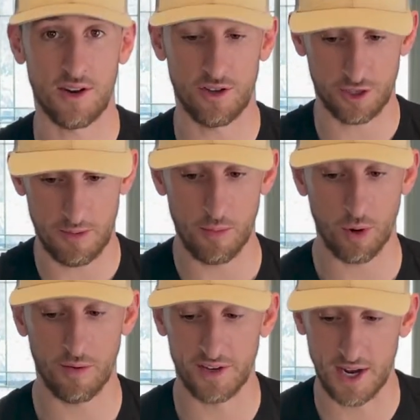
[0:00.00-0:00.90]
There's going to be
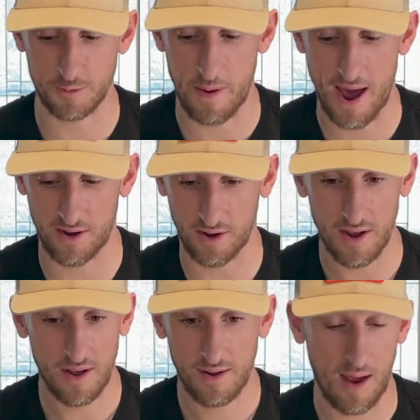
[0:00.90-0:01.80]
more of a dense pattern.
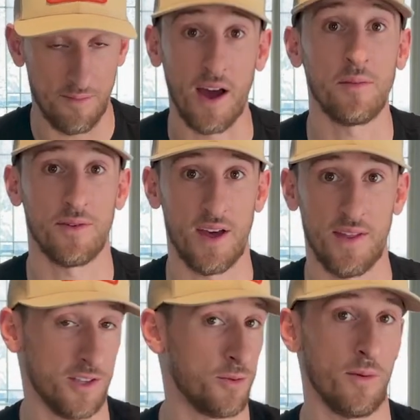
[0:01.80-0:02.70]
I'm fine with that.
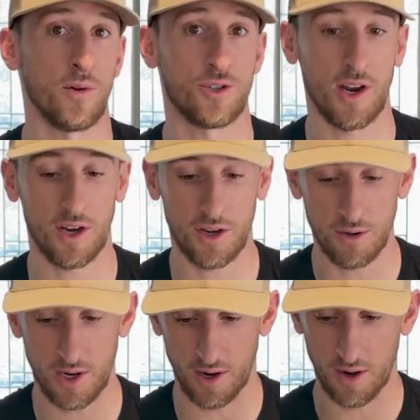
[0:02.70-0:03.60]
That's what we're trying to do
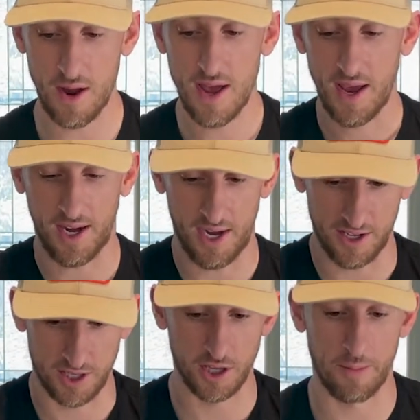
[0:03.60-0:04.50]
here. And it
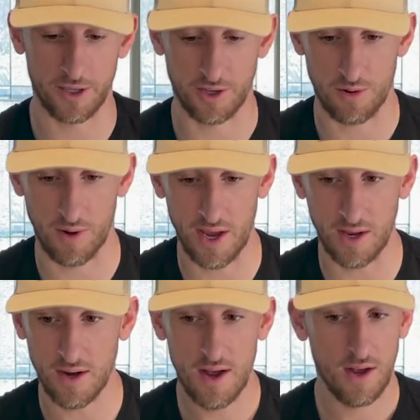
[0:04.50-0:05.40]
is a little bit to the
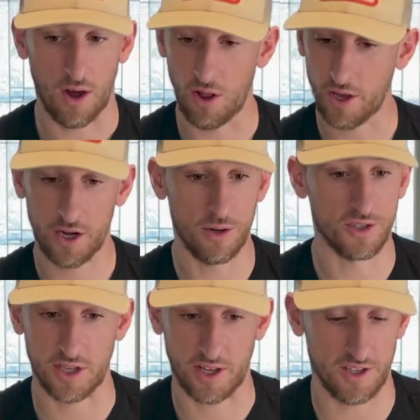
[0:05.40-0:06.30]
right. All I got to do is
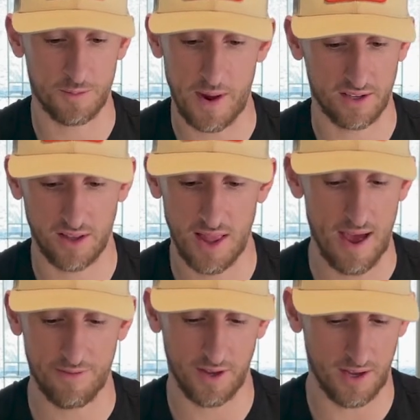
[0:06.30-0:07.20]
click this back to the
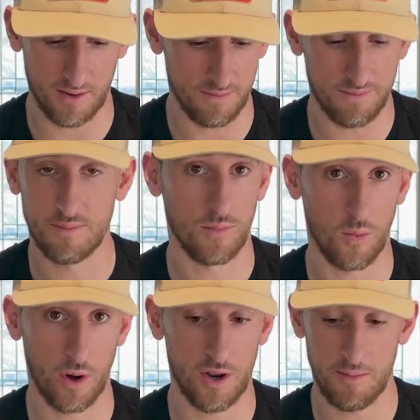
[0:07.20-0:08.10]
left and
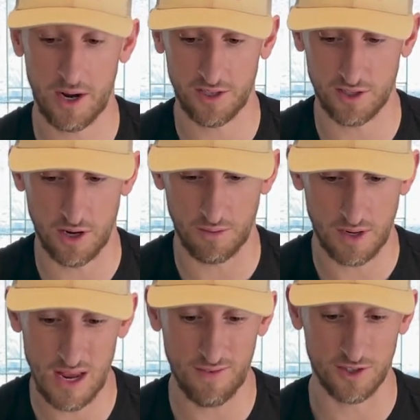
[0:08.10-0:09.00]
we're in the money zone.
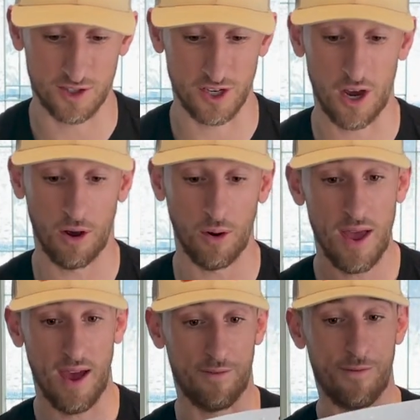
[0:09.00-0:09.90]
Even so,
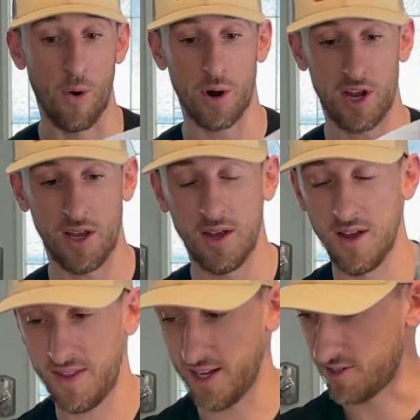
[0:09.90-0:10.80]
at 40,
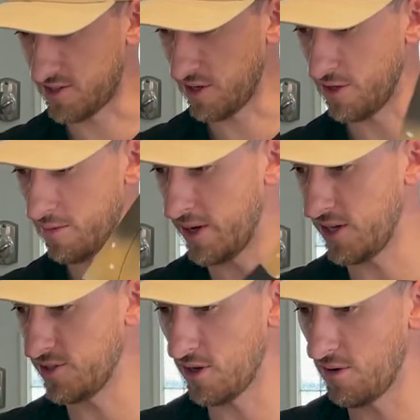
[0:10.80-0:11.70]
that's still in the money
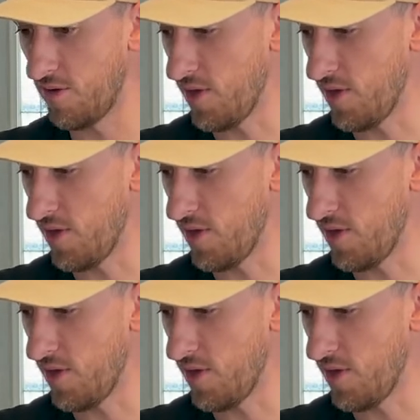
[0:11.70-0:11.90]
zone.